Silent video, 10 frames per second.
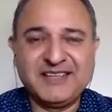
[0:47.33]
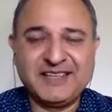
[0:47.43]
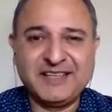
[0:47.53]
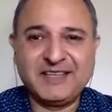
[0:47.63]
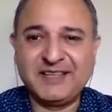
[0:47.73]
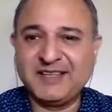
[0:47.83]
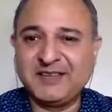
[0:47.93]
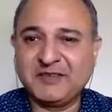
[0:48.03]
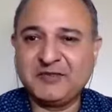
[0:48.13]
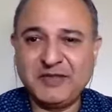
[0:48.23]

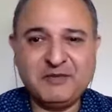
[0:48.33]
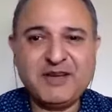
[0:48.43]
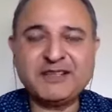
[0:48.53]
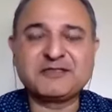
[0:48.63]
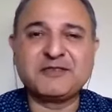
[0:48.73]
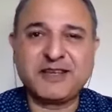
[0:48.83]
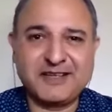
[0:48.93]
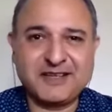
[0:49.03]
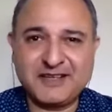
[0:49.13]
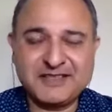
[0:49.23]
The feedback is
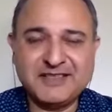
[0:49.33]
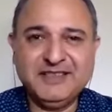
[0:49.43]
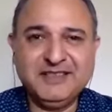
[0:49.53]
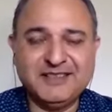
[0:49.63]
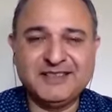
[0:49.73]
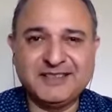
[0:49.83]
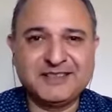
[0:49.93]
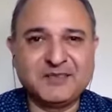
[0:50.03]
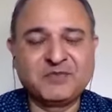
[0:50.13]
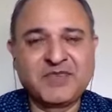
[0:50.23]
very
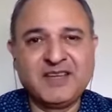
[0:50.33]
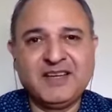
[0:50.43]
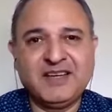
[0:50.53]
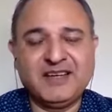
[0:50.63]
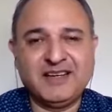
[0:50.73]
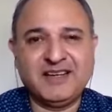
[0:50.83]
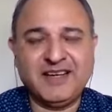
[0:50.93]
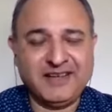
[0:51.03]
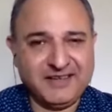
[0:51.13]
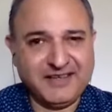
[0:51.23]
encouraging.
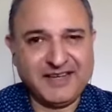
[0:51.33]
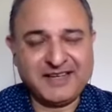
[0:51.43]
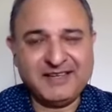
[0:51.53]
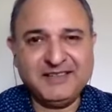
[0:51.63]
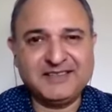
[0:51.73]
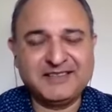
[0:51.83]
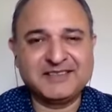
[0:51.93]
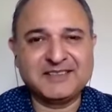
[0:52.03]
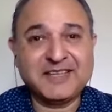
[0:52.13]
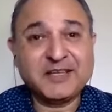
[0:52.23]
I really like
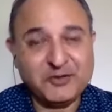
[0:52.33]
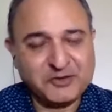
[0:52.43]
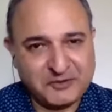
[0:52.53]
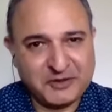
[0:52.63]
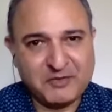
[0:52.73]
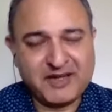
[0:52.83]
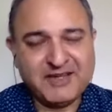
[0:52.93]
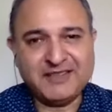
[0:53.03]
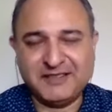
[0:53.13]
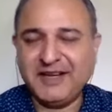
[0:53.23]
it. Thank you for the
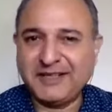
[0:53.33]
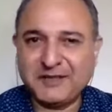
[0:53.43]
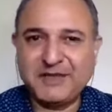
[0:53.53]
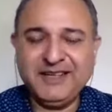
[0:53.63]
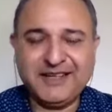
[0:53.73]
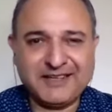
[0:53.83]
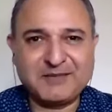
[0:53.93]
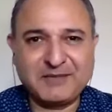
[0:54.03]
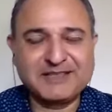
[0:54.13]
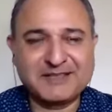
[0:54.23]
feedback. You know, either way, let
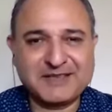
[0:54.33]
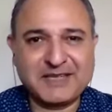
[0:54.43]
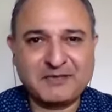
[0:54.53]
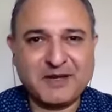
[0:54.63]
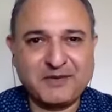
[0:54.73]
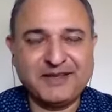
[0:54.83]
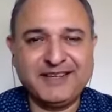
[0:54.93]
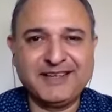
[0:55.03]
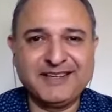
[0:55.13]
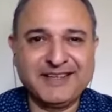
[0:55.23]
it please keep coming
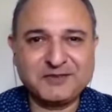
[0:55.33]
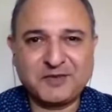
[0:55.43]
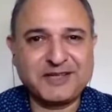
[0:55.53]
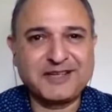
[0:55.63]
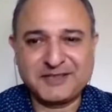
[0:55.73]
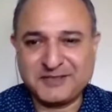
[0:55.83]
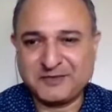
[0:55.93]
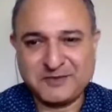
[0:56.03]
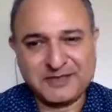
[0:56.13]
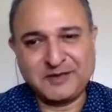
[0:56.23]
in, and that's what
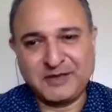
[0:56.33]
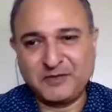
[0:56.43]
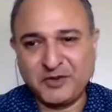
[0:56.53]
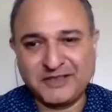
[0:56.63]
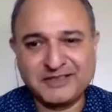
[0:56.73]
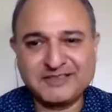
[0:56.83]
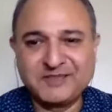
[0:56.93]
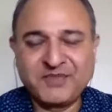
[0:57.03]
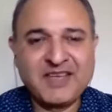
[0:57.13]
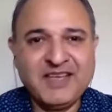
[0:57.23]
encourages me to keep doing this.